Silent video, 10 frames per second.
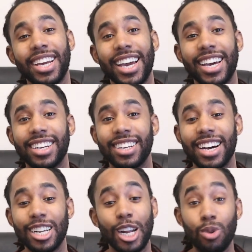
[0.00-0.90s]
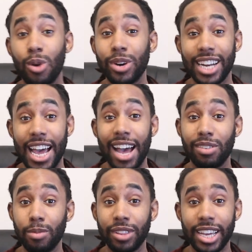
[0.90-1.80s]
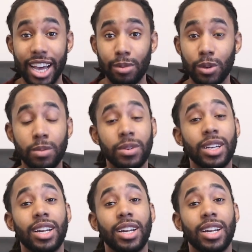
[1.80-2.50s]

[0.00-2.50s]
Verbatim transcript: and uh, I knew I wanted to have him on the album.